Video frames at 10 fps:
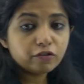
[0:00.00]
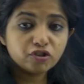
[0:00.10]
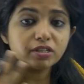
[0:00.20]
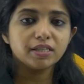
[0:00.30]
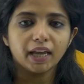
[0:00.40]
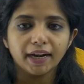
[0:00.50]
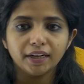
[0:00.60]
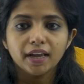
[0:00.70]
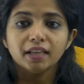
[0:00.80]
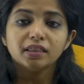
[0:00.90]
with just the
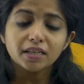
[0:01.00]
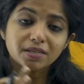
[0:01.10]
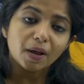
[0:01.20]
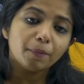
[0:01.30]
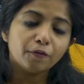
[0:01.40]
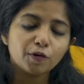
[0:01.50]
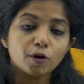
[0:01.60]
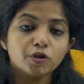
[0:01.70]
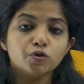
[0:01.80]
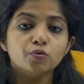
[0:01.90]
height. This type of
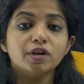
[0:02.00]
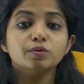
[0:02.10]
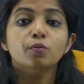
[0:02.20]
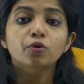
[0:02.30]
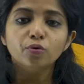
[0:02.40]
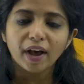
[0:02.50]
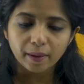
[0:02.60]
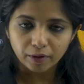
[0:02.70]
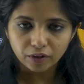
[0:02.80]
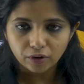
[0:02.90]
cross is known as
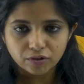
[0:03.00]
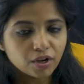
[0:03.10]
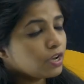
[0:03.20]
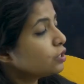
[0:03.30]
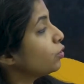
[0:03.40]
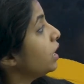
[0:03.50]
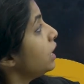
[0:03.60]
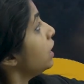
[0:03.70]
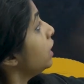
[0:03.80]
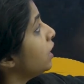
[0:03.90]
monohybrid cross. So
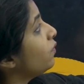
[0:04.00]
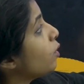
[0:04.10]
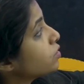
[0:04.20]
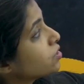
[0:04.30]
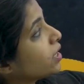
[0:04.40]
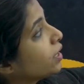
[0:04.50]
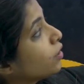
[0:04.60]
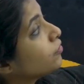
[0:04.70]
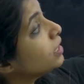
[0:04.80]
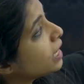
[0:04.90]
it involves the study
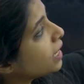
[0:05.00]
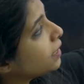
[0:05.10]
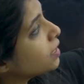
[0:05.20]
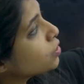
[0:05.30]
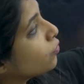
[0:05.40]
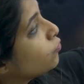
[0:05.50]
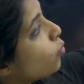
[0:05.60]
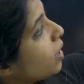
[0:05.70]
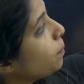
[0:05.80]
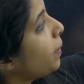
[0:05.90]
of inheritance of one